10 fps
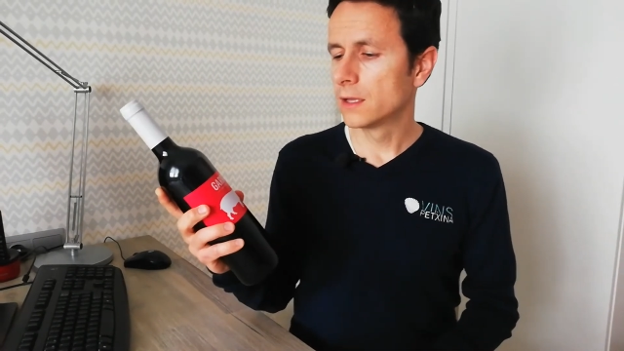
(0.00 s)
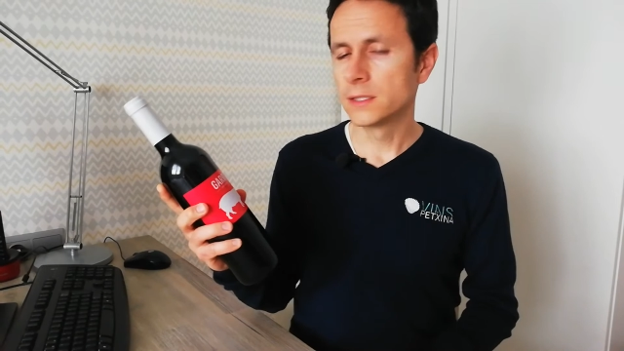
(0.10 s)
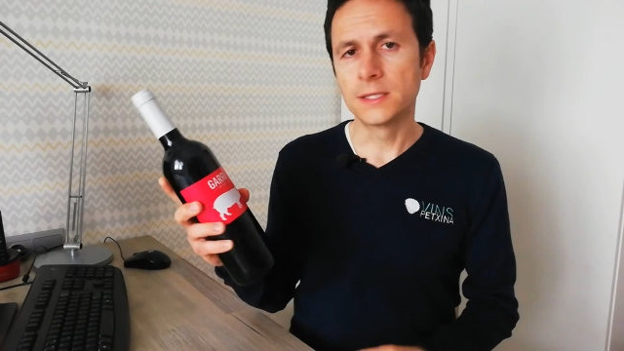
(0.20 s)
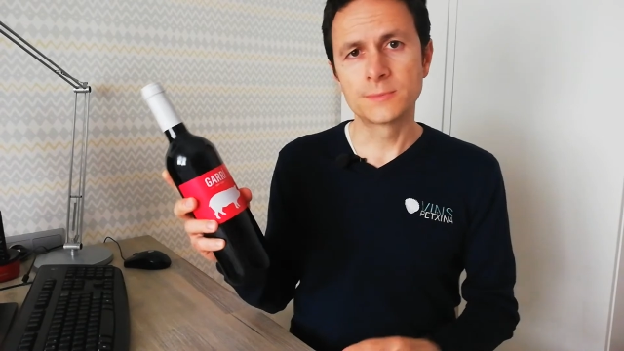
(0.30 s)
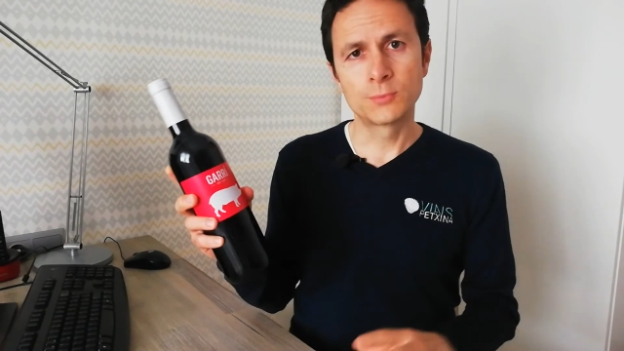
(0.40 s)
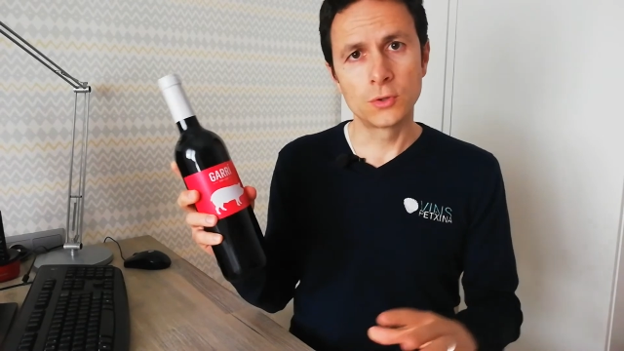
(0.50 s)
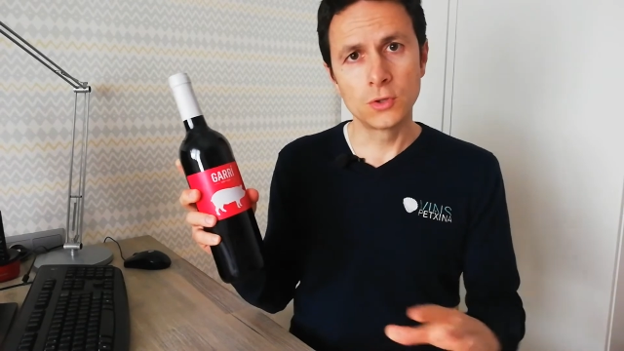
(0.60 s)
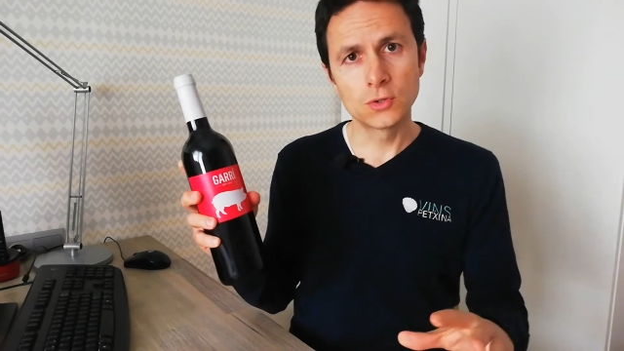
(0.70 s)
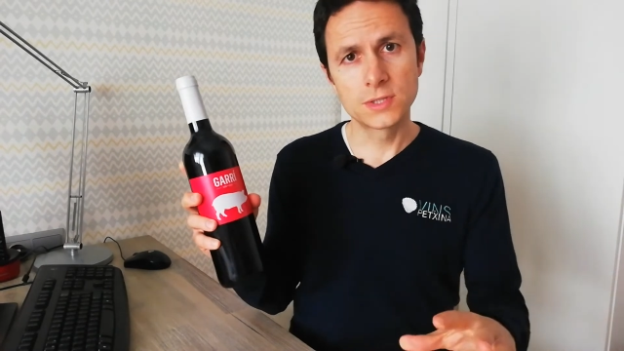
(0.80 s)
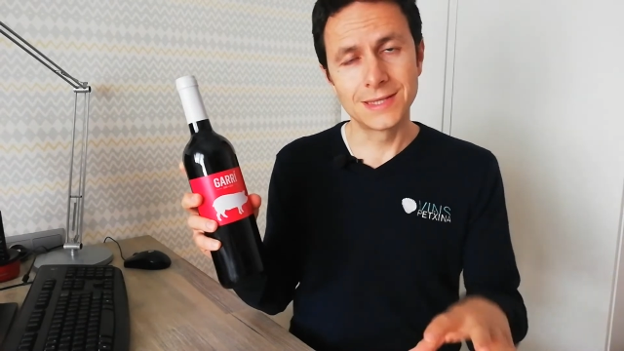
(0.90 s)
It is
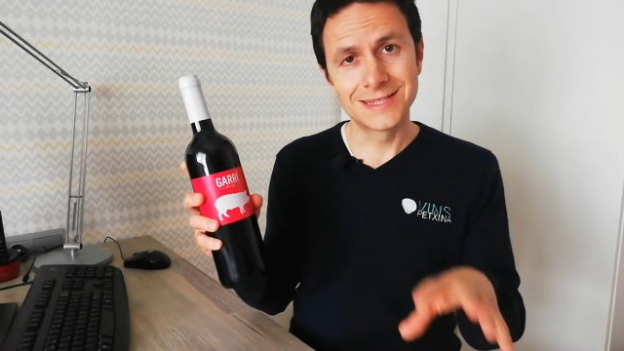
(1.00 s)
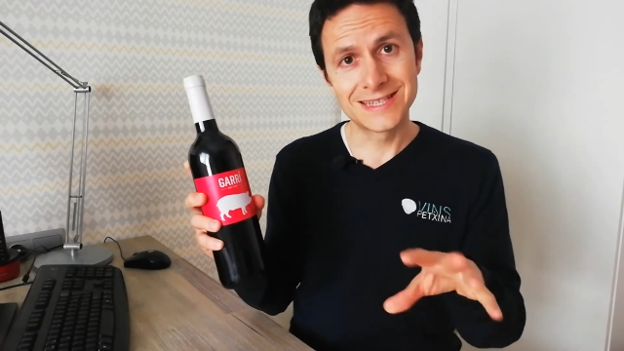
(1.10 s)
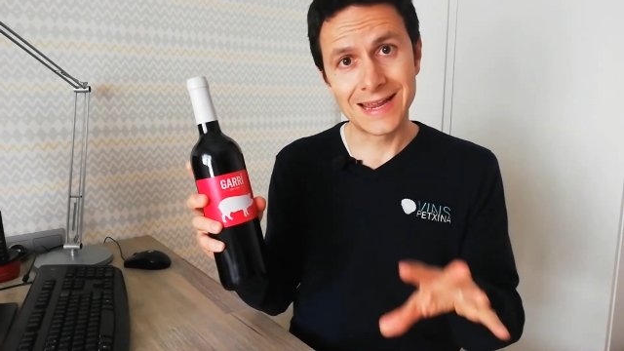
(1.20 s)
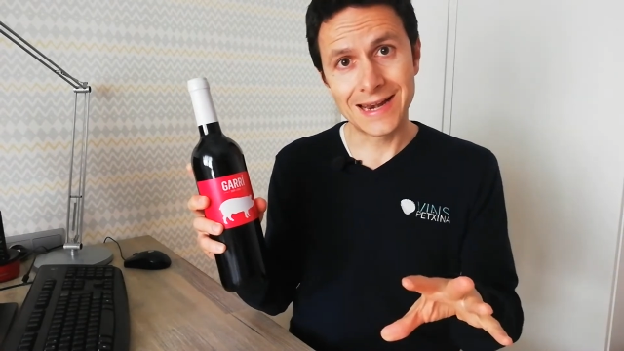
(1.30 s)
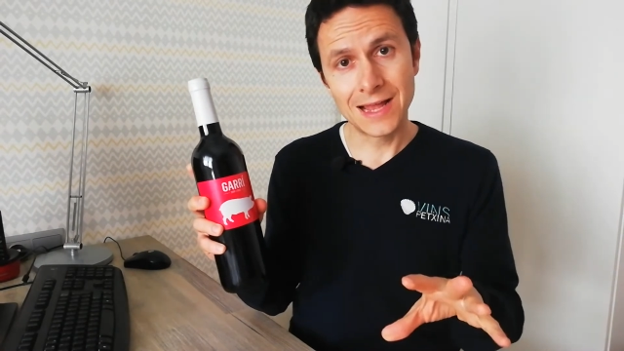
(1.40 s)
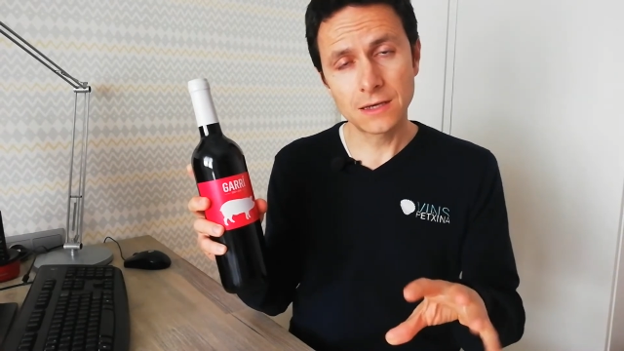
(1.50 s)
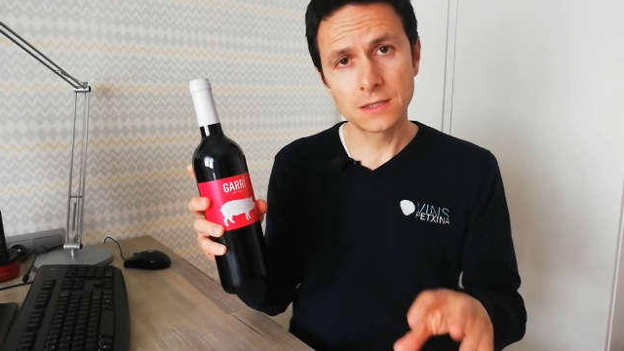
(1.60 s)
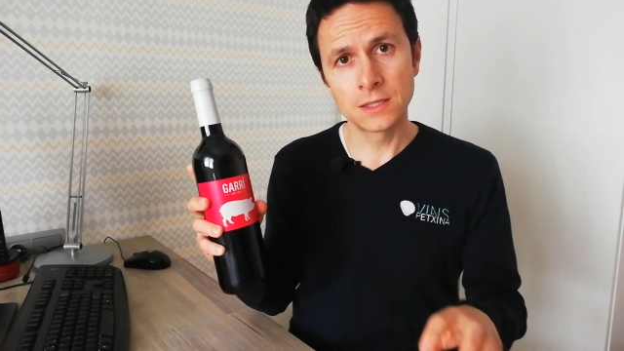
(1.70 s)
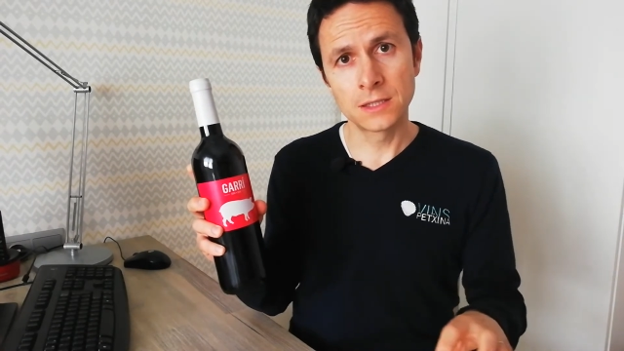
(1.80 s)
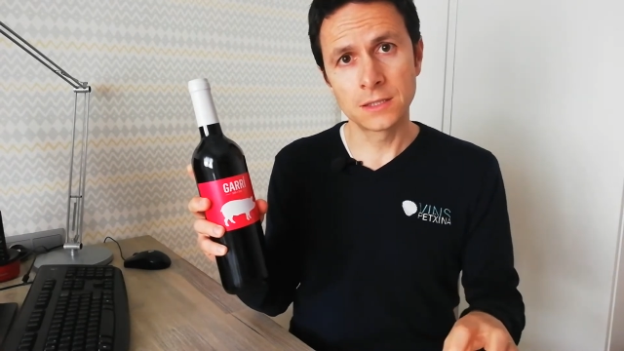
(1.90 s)
produced in Sarral,
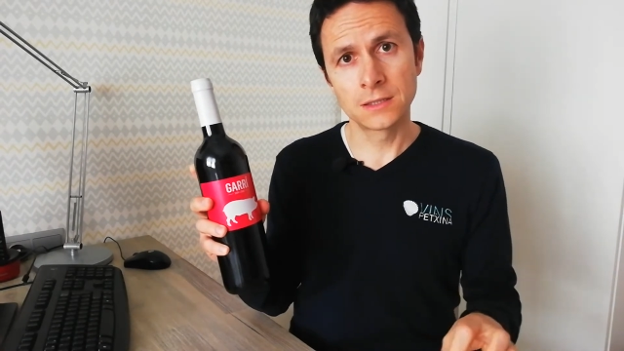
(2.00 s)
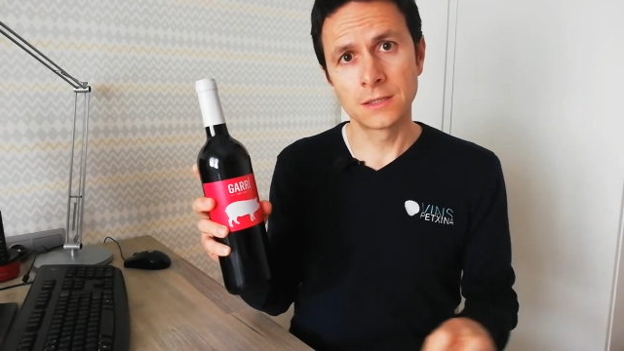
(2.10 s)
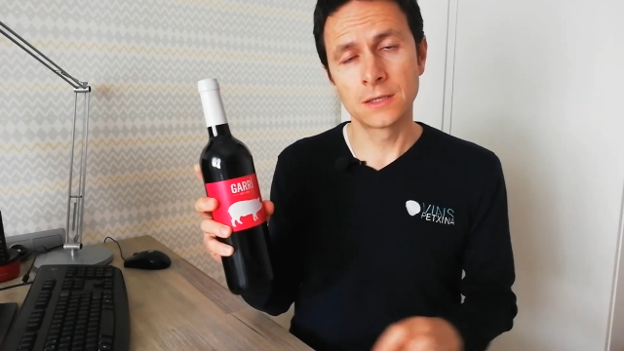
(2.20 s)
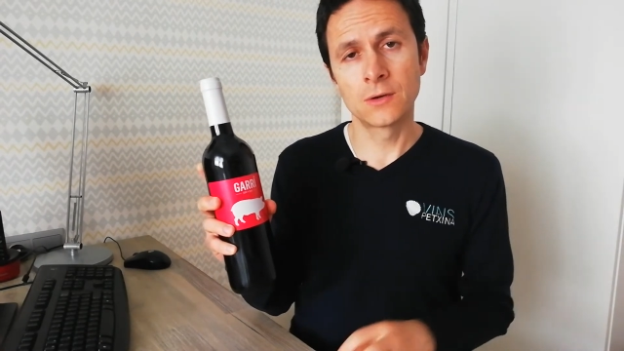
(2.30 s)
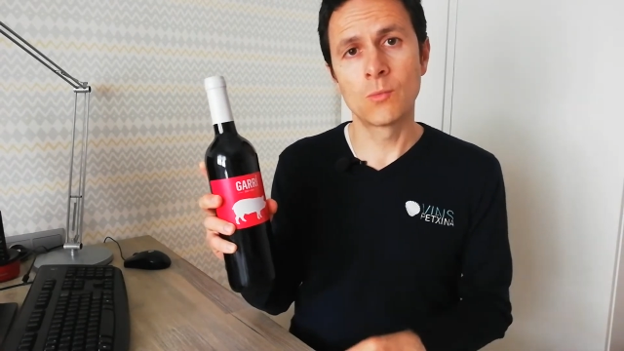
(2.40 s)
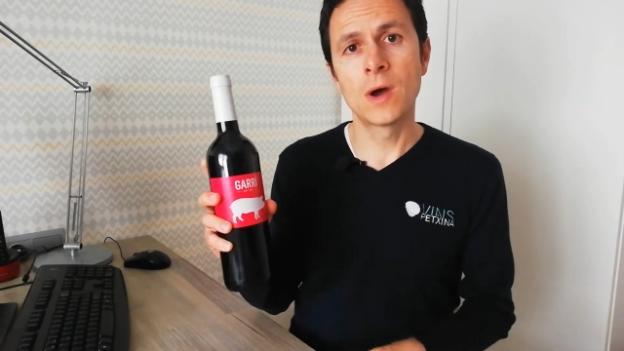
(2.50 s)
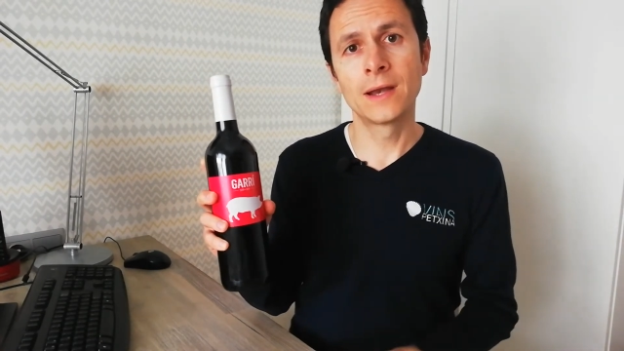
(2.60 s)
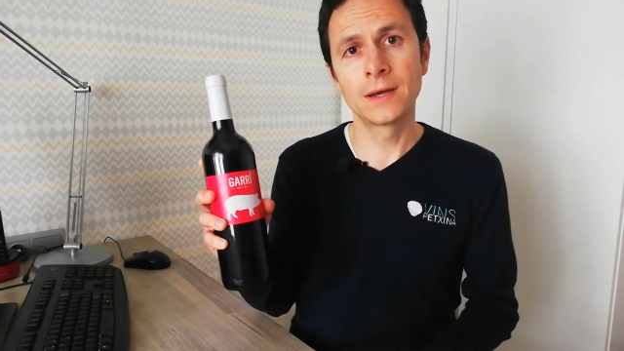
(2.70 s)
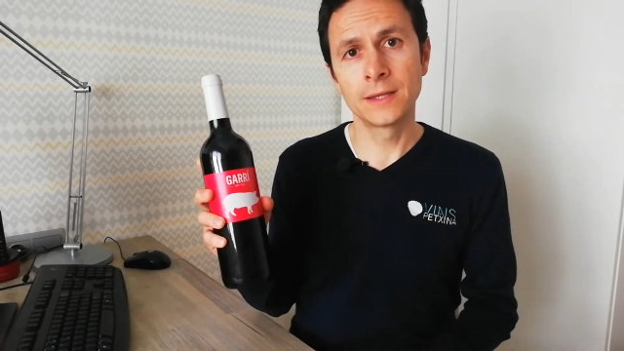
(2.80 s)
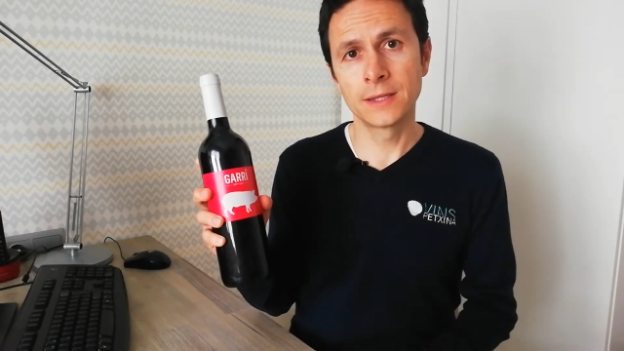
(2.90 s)
in the
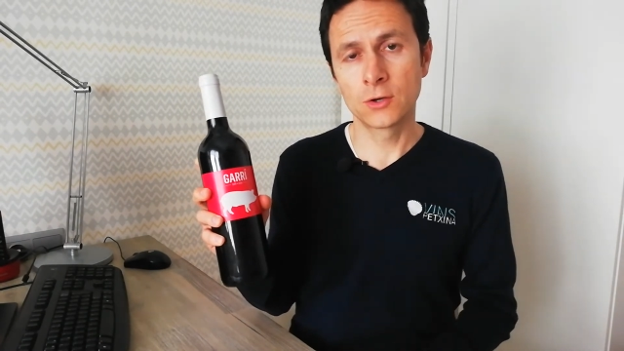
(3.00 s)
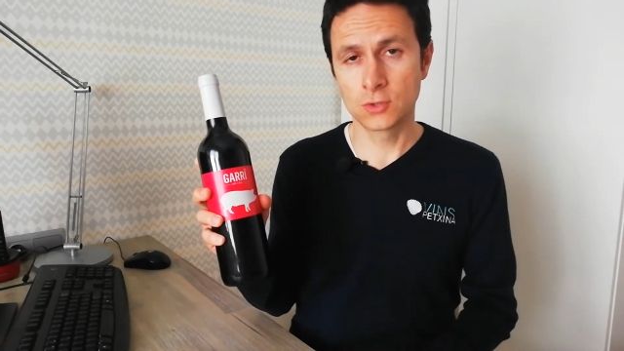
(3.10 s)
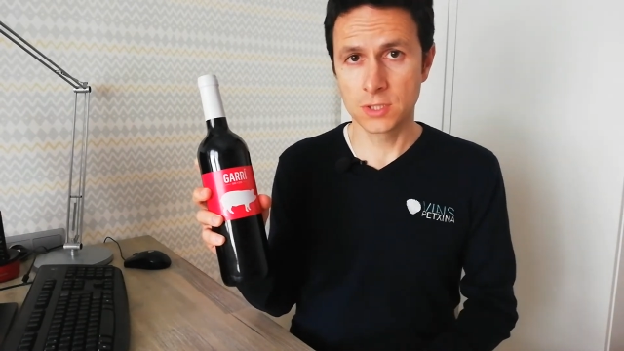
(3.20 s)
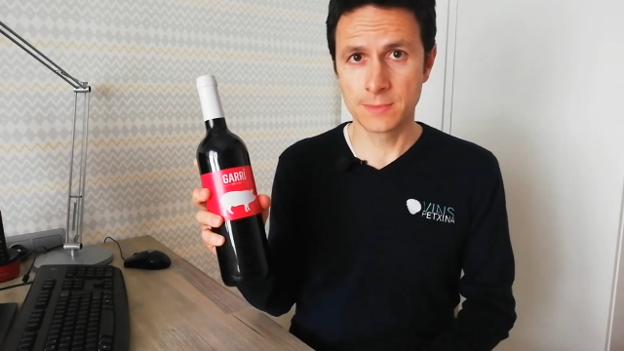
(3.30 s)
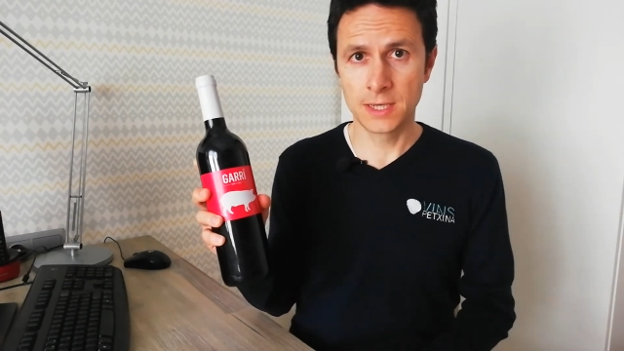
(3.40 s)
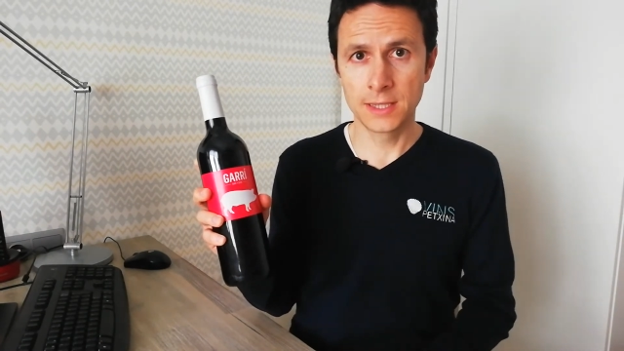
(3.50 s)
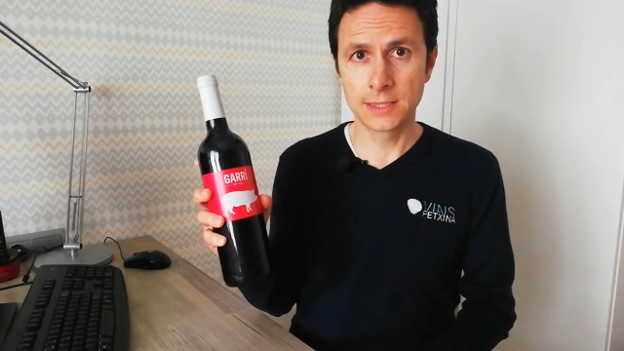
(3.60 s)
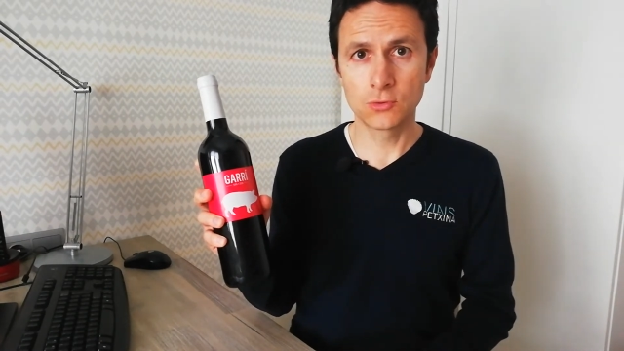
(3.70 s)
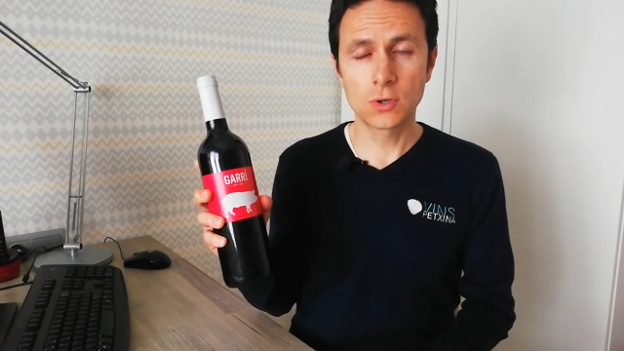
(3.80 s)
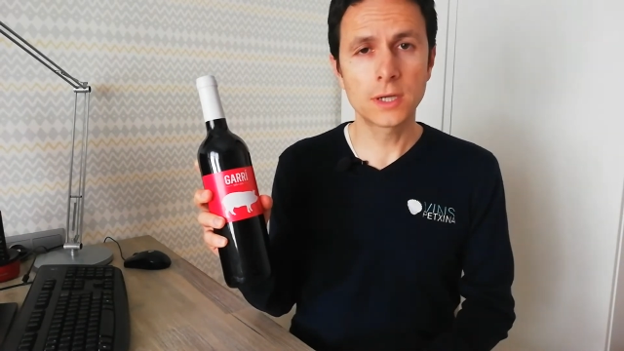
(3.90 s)
winery Rosa Maria
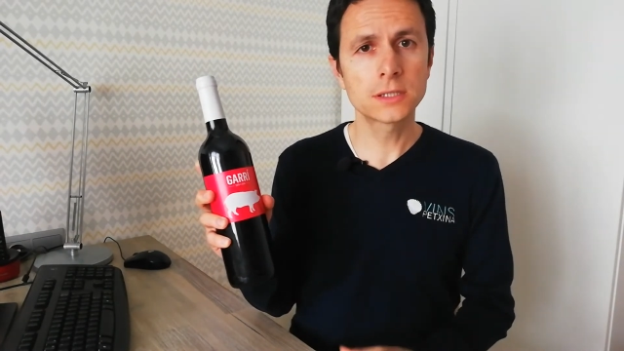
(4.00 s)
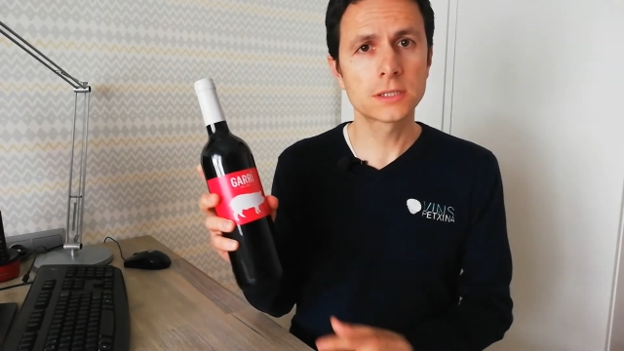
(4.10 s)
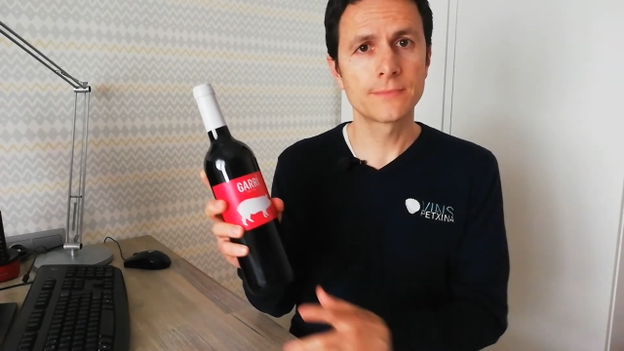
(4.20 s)
Torres,